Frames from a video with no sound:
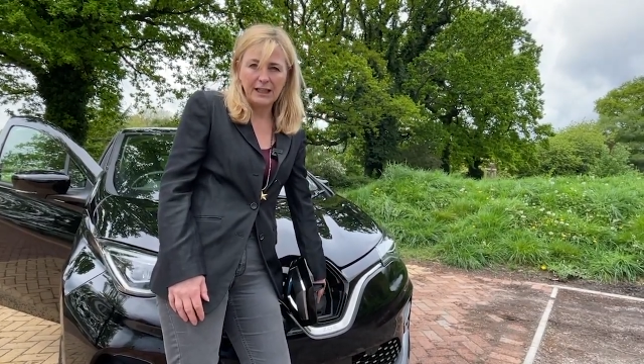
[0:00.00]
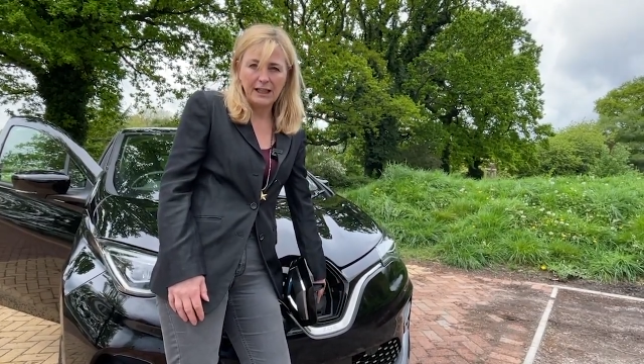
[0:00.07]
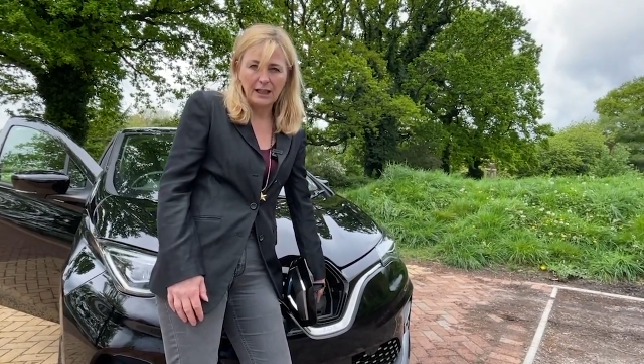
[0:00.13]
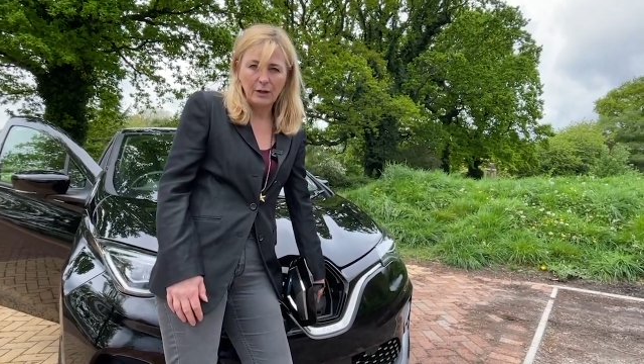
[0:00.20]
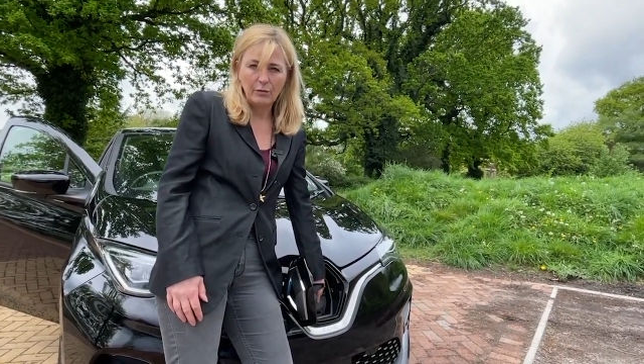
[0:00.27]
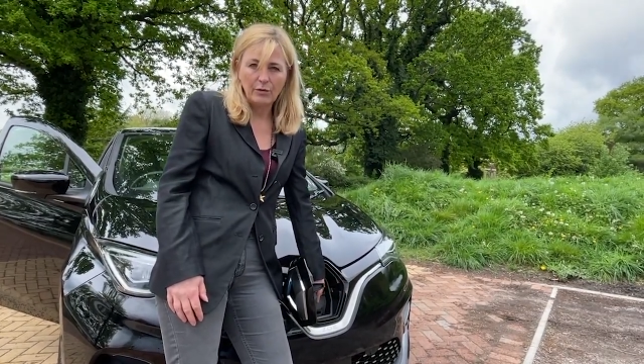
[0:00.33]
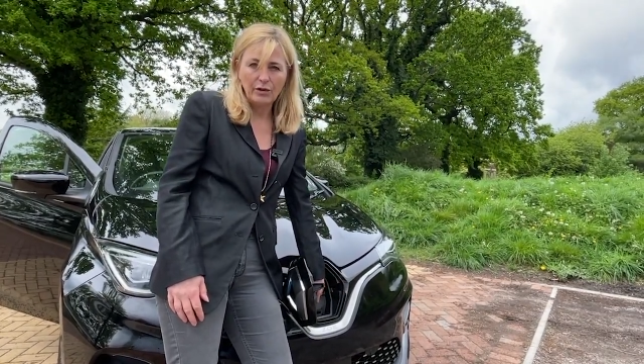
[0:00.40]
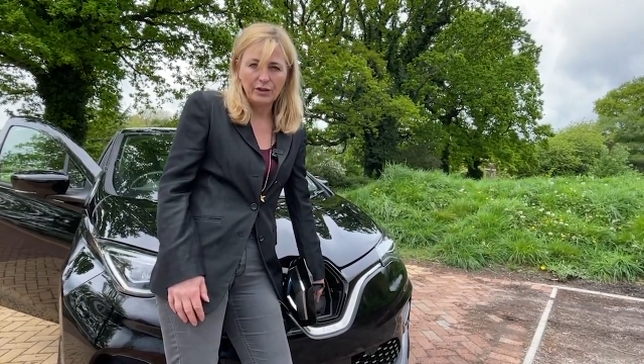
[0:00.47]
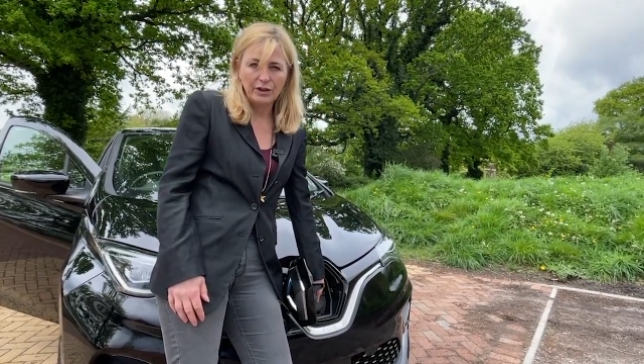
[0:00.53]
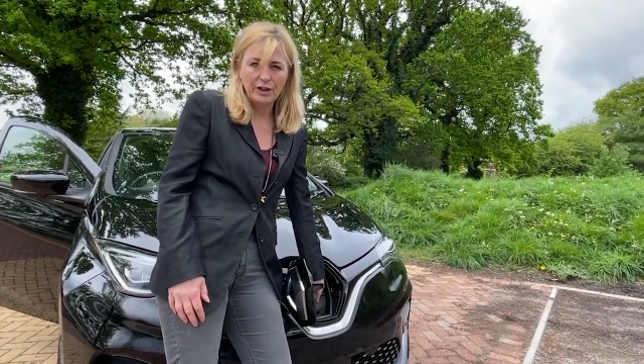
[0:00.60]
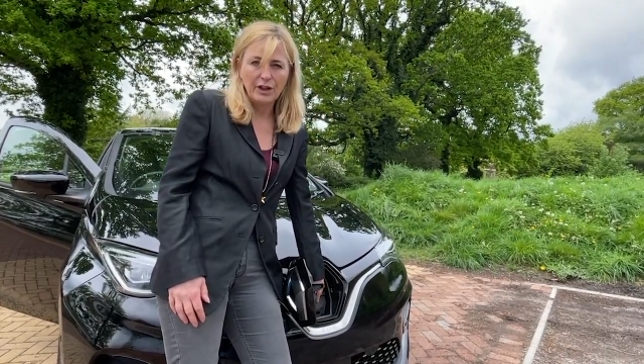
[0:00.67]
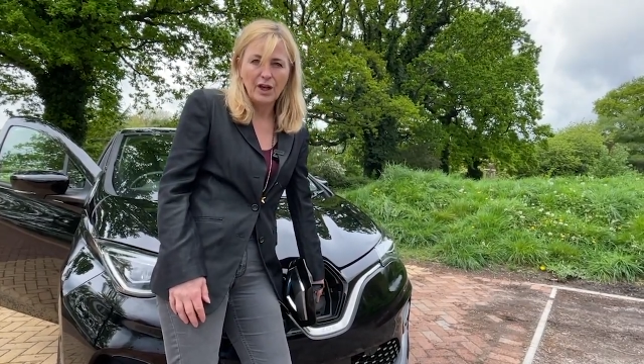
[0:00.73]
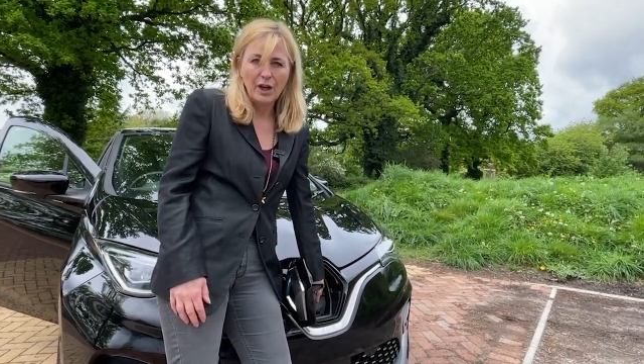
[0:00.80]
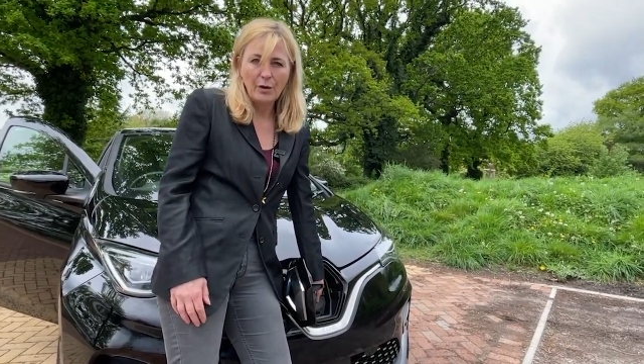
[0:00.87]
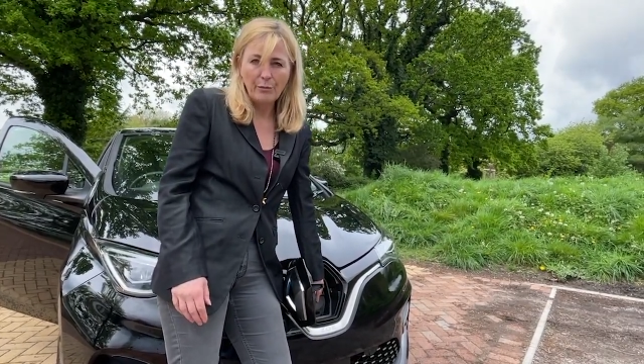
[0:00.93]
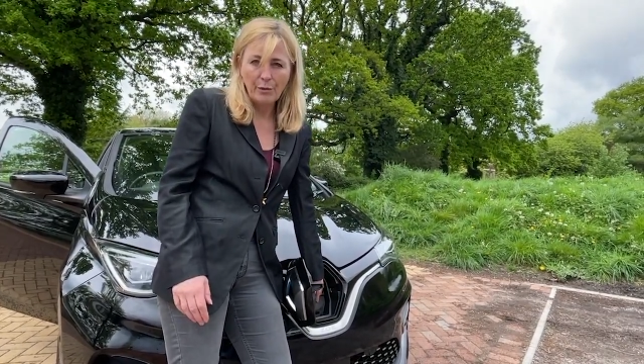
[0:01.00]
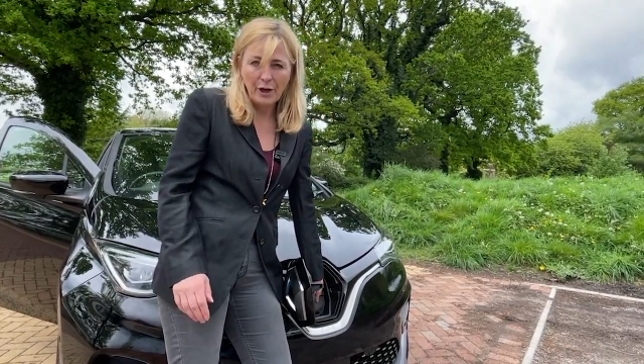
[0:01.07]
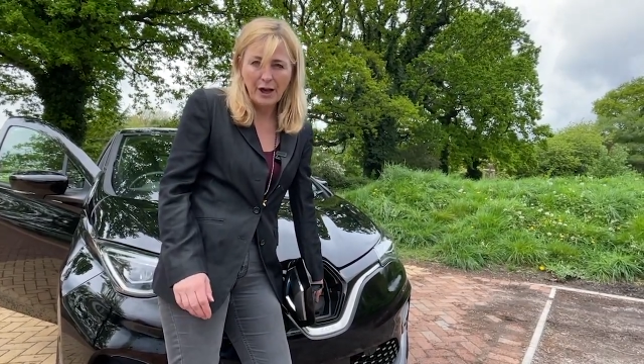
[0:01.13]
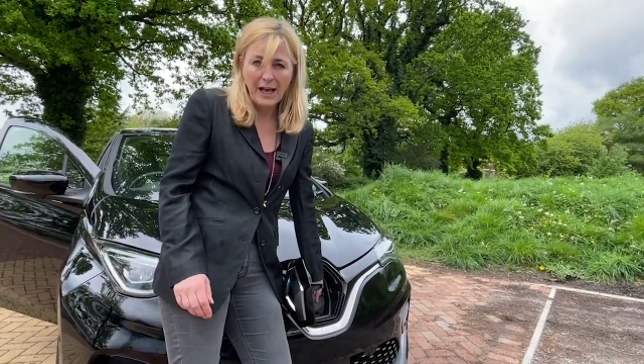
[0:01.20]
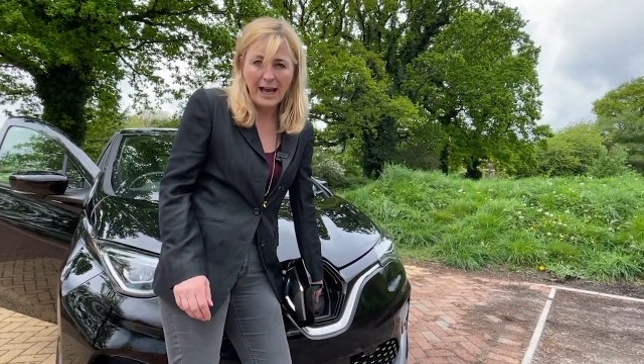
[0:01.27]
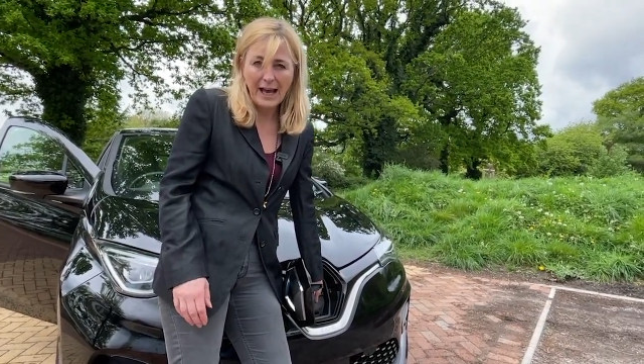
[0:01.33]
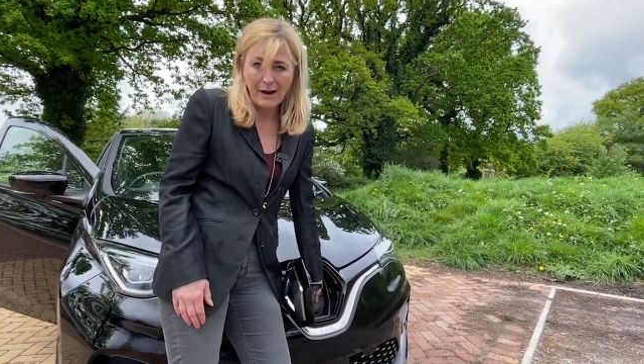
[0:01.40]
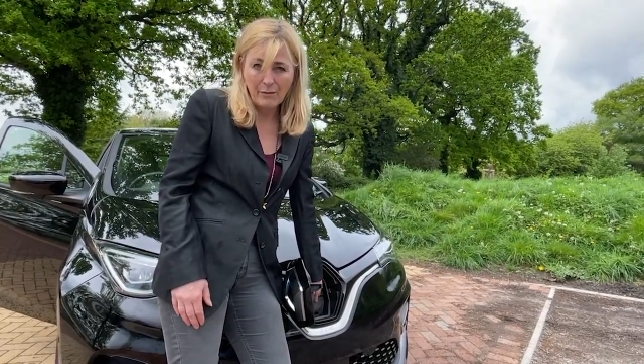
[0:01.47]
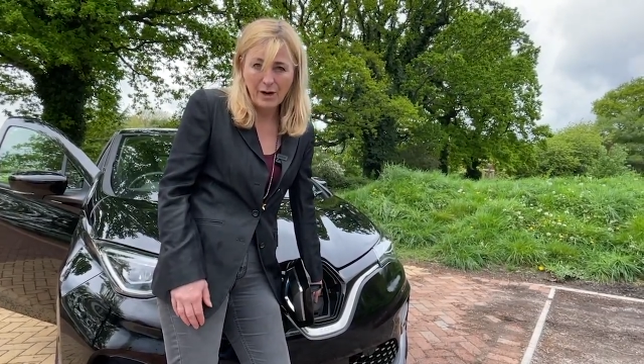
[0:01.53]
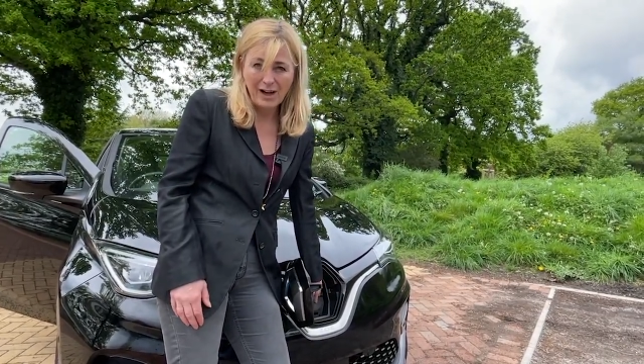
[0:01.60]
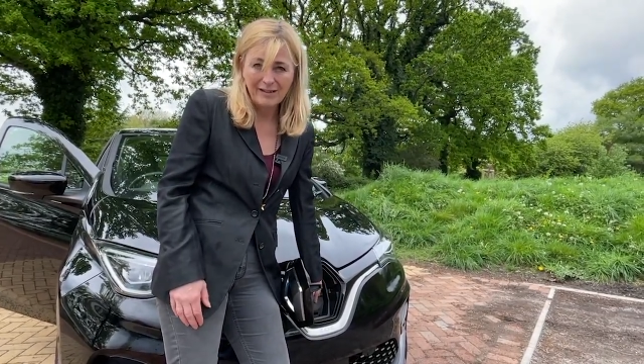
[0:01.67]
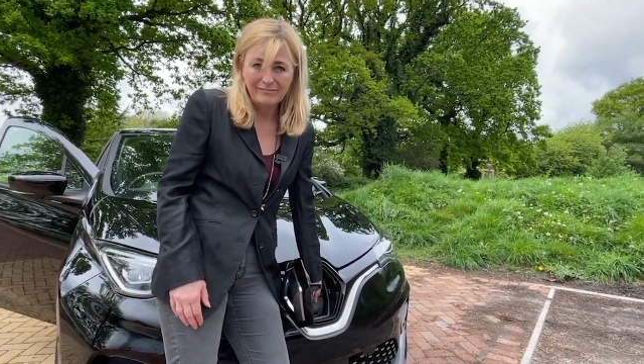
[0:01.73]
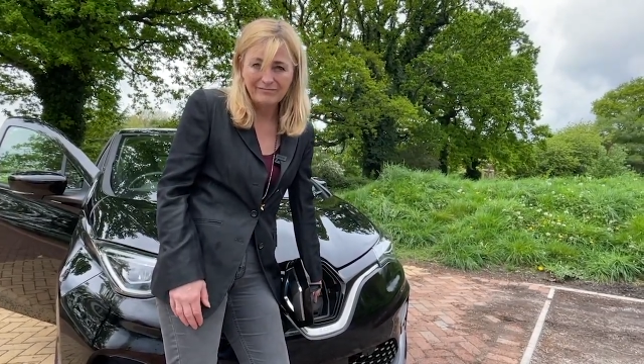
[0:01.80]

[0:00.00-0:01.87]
kilowatts per hour.